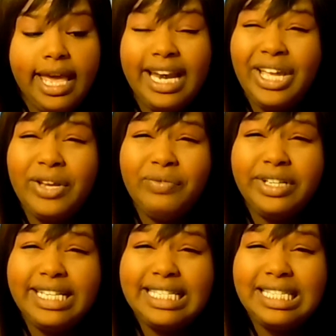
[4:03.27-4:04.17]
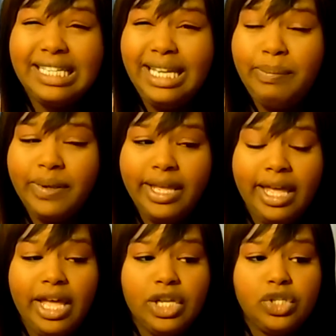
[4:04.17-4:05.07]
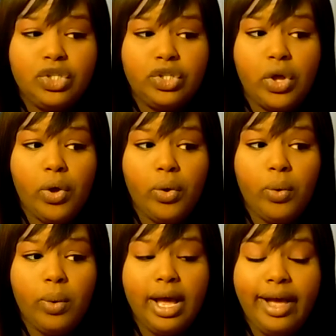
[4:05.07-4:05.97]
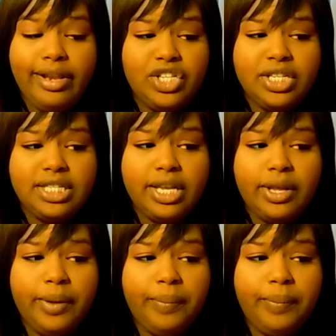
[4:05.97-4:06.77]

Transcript: and I couldn't really sleep. So I just